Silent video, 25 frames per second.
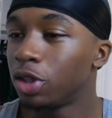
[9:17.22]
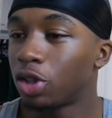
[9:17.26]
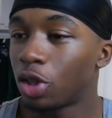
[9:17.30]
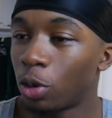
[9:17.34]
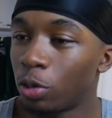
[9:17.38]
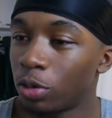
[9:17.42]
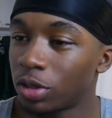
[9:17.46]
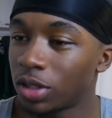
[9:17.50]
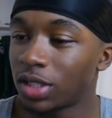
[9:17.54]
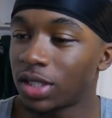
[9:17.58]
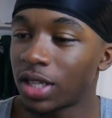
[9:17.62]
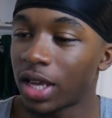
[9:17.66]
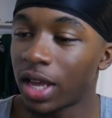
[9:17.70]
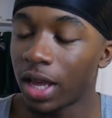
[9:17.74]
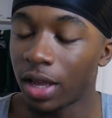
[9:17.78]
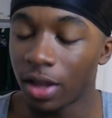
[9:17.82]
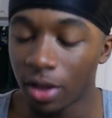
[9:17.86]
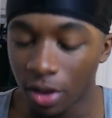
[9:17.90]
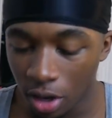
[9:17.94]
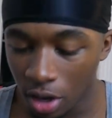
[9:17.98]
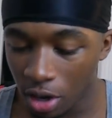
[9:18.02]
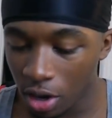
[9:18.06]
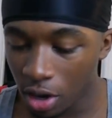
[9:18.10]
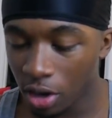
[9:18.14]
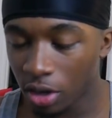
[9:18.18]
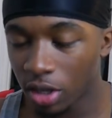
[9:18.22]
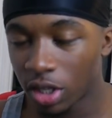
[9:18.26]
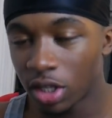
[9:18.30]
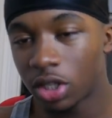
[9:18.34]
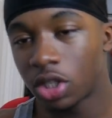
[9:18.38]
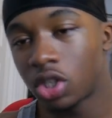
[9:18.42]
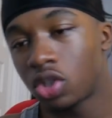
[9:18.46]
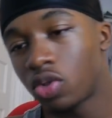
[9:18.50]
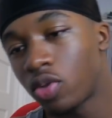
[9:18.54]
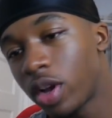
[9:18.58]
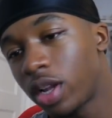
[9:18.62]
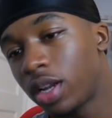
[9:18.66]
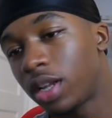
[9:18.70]
Don't say, oh,
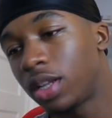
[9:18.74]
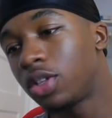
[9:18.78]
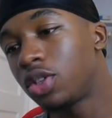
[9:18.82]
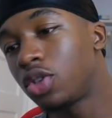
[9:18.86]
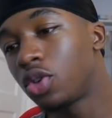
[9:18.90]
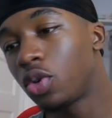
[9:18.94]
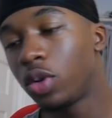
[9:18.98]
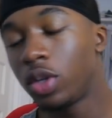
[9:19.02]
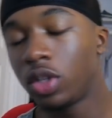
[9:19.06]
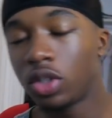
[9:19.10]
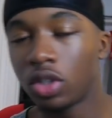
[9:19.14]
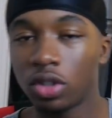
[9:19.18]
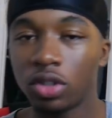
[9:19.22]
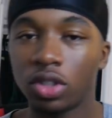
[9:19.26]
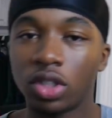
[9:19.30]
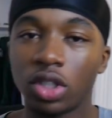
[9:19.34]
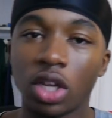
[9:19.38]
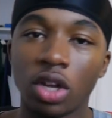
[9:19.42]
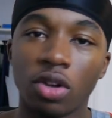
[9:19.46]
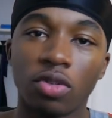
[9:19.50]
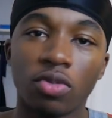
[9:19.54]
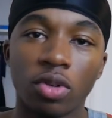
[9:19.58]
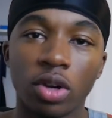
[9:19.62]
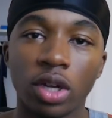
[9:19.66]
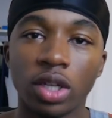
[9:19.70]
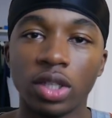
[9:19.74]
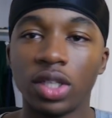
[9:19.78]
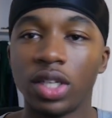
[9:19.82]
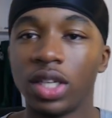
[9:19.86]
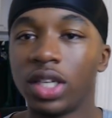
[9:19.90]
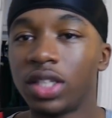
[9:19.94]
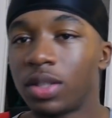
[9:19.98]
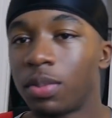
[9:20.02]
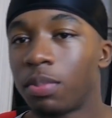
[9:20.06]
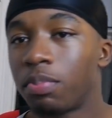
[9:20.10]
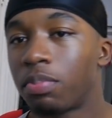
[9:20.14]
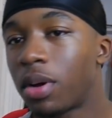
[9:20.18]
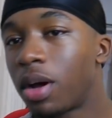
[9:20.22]
he's shredded, so he's on steroids. He
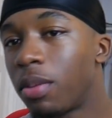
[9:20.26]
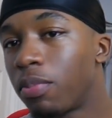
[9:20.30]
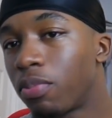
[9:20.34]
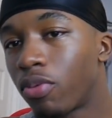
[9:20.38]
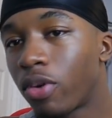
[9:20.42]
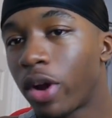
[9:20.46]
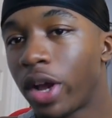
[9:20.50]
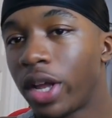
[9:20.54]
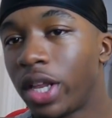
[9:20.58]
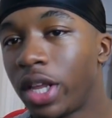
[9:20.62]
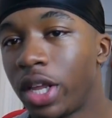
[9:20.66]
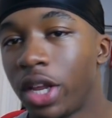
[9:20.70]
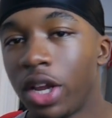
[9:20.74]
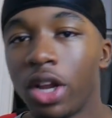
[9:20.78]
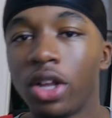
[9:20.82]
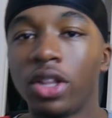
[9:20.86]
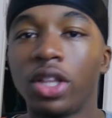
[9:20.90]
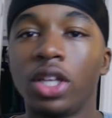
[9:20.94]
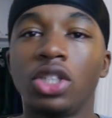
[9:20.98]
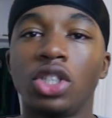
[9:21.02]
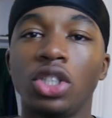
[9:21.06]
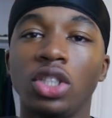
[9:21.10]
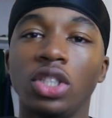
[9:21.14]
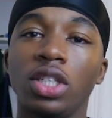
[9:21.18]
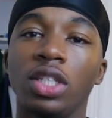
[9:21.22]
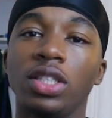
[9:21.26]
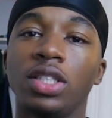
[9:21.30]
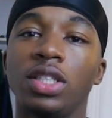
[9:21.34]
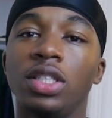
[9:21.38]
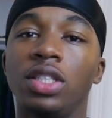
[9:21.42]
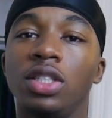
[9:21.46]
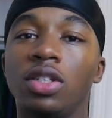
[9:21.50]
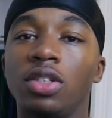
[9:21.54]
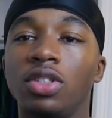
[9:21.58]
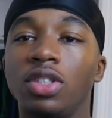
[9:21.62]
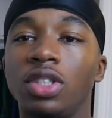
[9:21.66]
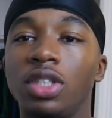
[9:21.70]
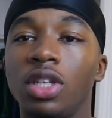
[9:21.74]
has a bump right here that says
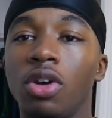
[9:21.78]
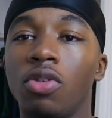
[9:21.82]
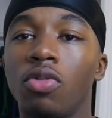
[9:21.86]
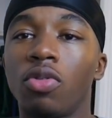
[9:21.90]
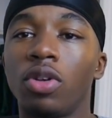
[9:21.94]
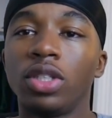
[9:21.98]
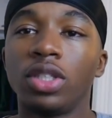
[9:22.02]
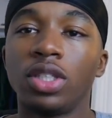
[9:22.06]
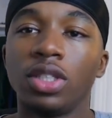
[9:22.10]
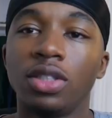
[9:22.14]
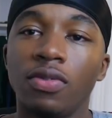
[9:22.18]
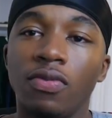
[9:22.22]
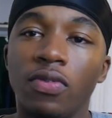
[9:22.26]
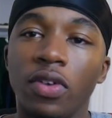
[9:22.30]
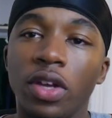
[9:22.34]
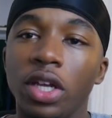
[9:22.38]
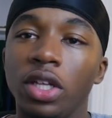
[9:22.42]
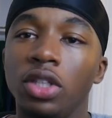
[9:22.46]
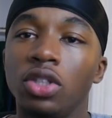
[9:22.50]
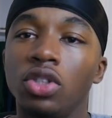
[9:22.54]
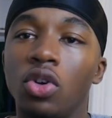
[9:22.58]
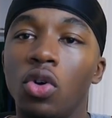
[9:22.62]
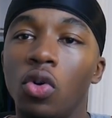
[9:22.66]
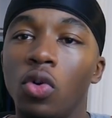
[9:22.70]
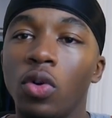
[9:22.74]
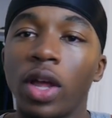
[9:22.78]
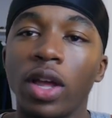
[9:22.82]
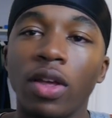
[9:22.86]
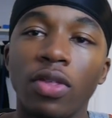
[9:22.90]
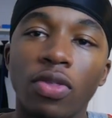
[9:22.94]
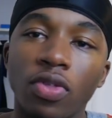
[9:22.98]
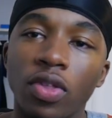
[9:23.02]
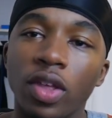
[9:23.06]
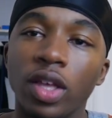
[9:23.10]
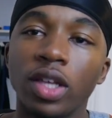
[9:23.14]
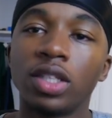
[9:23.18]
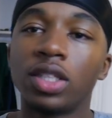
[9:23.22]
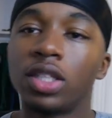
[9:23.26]
he's on steroids. His veins go
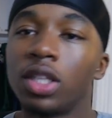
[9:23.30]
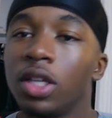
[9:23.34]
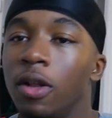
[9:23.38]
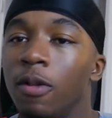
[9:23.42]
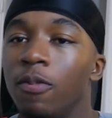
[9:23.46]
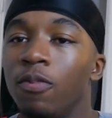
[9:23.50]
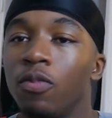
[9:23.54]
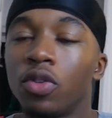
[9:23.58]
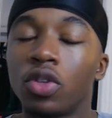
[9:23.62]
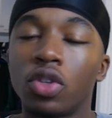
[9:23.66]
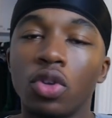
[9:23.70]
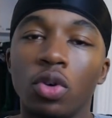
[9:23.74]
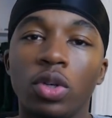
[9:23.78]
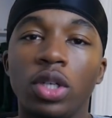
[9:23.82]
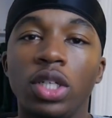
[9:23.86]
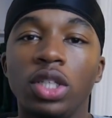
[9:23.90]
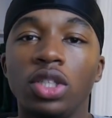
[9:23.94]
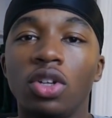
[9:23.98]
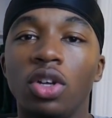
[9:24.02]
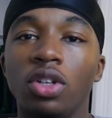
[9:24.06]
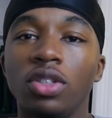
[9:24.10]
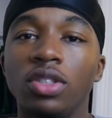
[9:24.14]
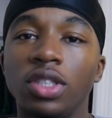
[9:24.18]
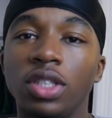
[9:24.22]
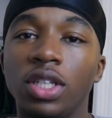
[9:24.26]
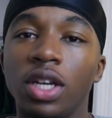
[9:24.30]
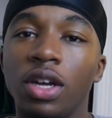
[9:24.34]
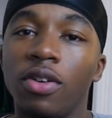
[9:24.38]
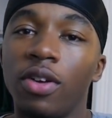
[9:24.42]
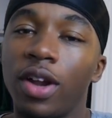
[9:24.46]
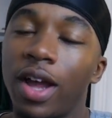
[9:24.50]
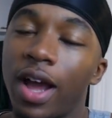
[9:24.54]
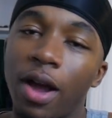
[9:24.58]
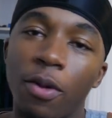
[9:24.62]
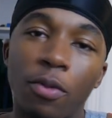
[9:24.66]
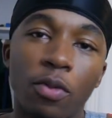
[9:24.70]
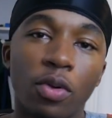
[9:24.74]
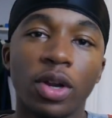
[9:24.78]
like this, so he's on
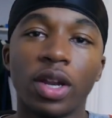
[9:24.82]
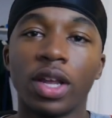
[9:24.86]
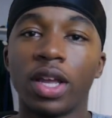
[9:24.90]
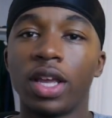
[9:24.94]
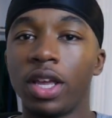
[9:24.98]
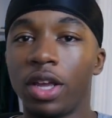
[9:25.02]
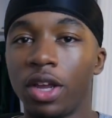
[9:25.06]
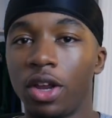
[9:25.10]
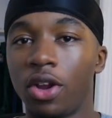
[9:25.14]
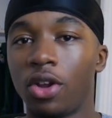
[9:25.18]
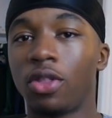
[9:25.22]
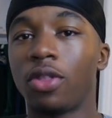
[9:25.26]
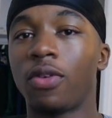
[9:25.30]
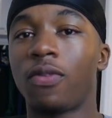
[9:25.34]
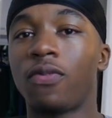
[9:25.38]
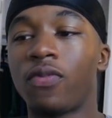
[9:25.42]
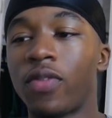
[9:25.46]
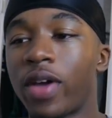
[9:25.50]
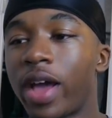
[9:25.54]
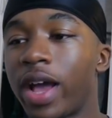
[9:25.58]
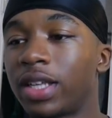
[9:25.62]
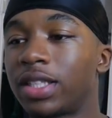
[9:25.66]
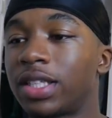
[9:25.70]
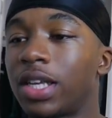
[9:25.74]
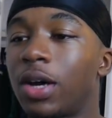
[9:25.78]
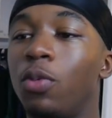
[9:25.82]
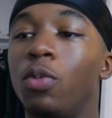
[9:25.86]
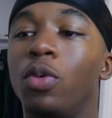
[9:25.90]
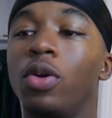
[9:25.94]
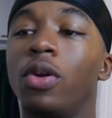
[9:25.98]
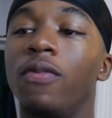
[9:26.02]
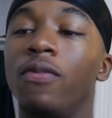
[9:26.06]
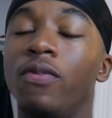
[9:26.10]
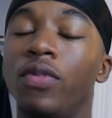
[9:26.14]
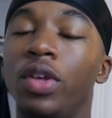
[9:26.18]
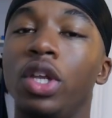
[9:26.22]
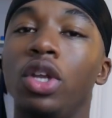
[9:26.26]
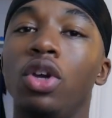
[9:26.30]
steroids. I want to hear the facts. I want
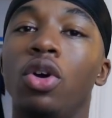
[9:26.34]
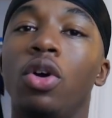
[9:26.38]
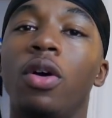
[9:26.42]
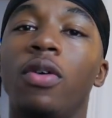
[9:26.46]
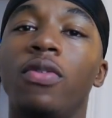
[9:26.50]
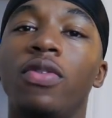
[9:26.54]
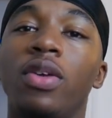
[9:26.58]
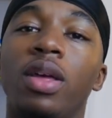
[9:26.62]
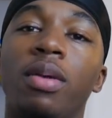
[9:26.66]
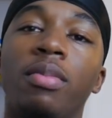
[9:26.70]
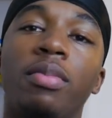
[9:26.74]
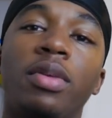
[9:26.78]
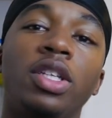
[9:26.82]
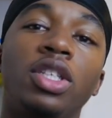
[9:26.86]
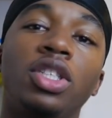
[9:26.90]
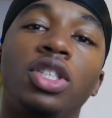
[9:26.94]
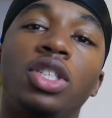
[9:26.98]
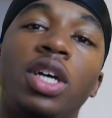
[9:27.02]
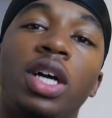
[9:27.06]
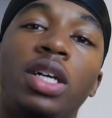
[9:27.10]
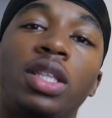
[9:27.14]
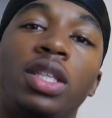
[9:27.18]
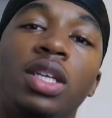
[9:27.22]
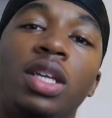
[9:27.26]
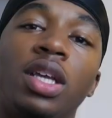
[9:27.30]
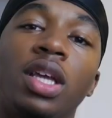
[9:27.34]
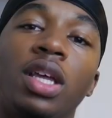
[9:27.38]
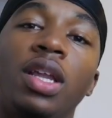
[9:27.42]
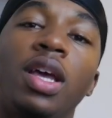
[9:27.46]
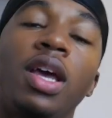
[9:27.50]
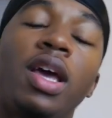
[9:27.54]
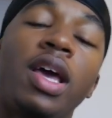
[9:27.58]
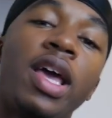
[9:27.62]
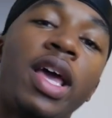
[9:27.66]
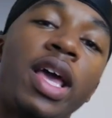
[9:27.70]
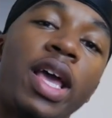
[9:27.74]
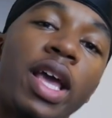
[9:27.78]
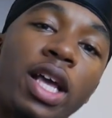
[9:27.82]
a video of him injecting it
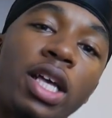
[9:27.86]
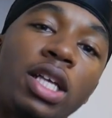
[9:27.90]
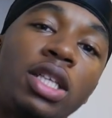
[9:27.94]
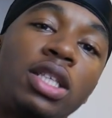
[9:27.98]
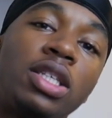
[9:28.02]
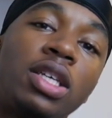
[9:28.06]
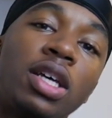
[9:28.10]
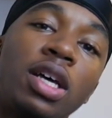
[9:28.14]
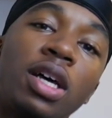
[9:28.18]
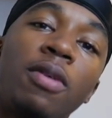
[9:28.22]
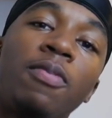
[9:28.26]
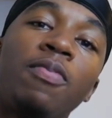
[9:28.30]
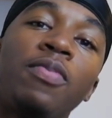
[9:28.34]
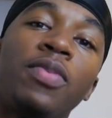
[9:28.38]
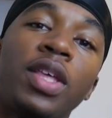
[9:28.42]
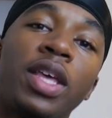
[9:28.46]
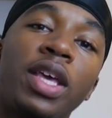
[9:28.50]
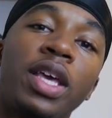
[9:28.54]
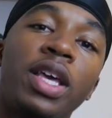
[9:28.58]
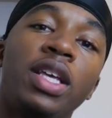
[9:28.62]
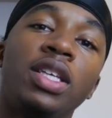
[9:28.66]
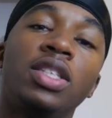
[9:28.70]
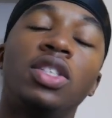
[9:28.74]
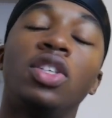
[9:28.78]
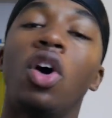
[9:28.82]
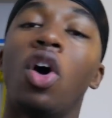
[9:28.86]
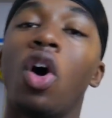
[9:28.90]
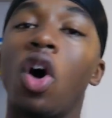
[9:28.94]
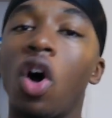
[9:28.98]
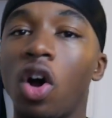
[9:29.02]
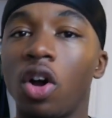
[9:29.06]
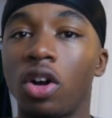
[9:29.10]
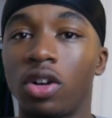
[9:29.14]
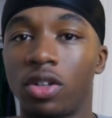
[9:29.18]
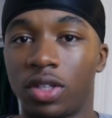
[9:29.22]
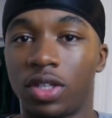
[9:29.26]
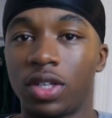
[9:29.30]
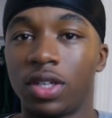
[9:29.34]
into his
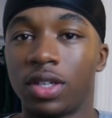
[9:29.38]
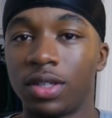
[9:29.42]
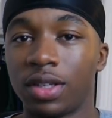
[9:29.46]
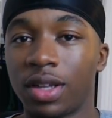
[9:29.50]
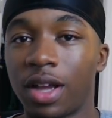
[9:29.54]
heart.